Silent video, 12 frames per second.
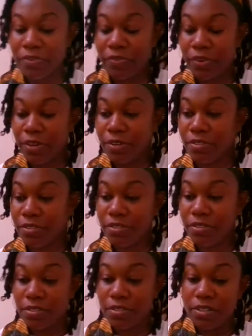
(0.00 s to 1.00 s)
in reverse.
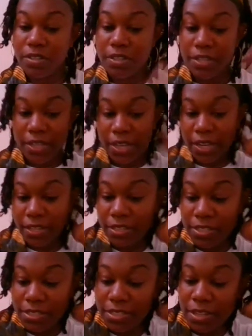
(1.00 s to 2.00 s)
Yeah,
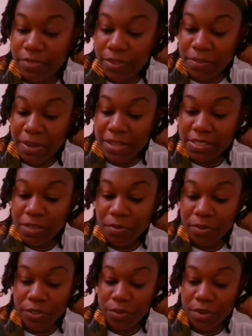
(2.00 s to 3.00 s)
this is definitely by
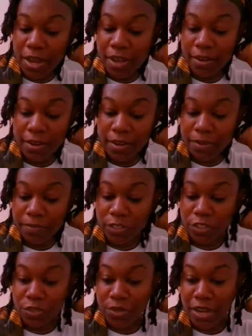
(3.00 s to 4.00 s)
someone you got
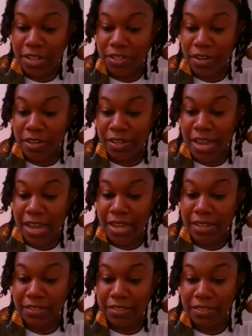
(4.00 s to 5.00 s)
that you guys are
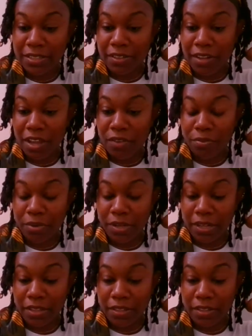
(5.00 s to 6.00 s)
not in love
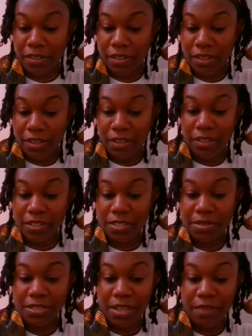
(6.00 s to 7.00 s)
with. This
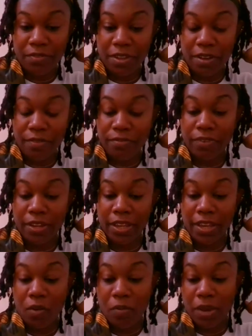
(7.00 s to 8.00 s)
was definitely a
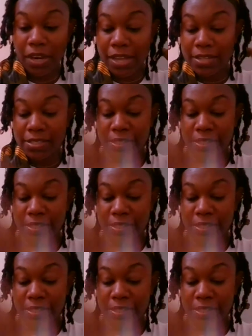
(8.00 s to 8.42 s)
fling, a one-night